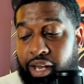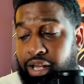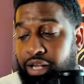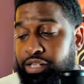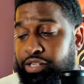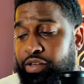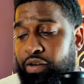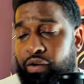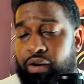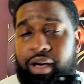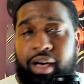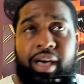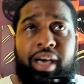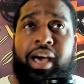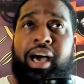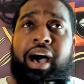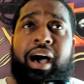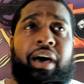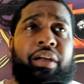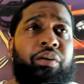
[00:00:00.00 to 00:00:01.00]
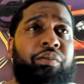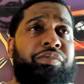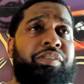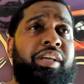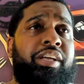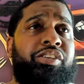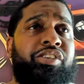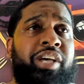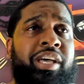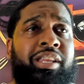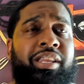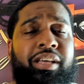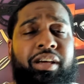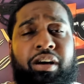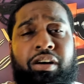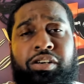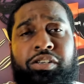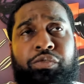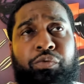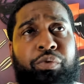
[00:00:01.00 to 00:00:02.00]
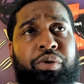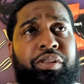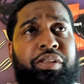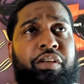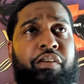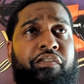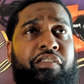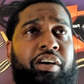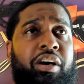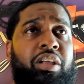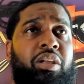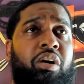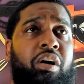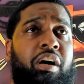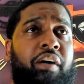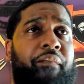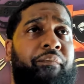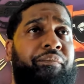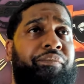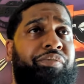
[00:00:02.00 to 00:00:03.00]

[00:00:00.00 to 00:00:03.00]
So, I don't think Jalen Hurts really fell off,